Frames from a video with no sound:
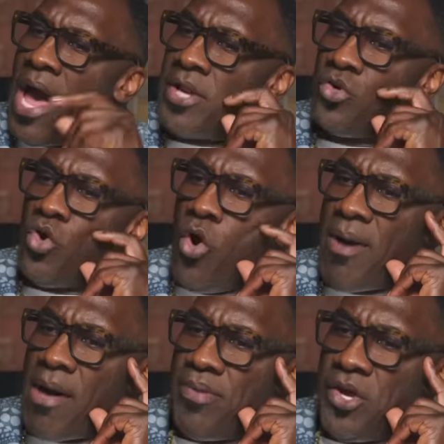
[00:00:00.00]
how do you go
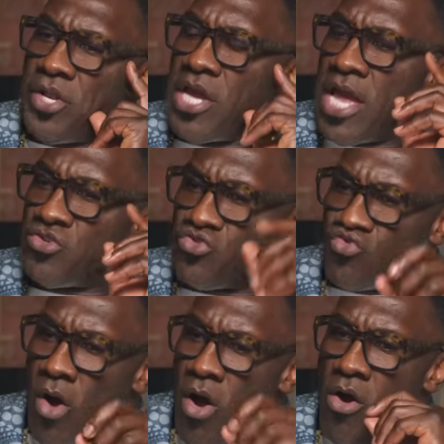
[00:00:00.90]
about building a
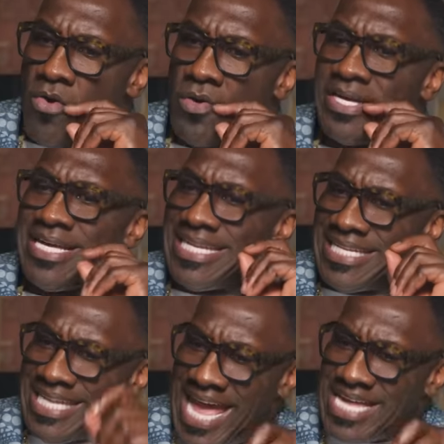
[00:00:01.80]
strong,
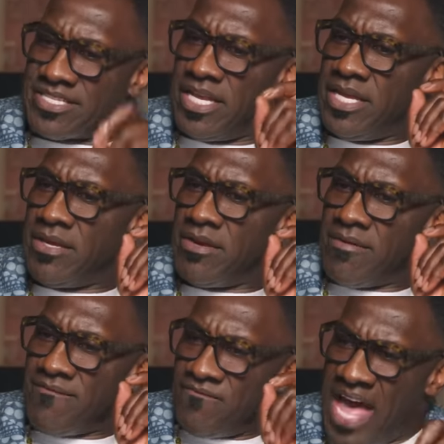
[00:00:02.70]
lasting,
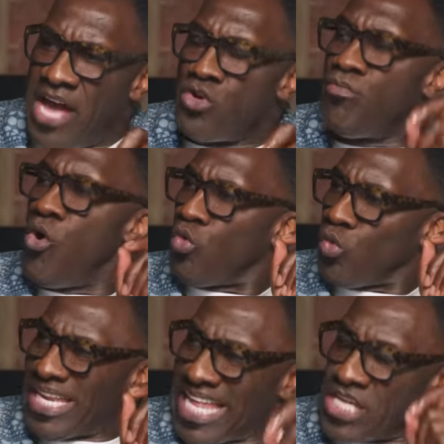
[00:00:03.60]
valuable
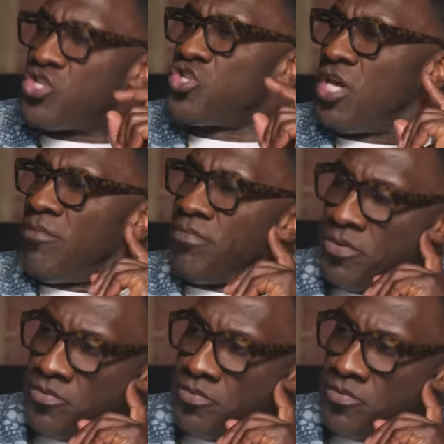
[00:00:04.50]
relationship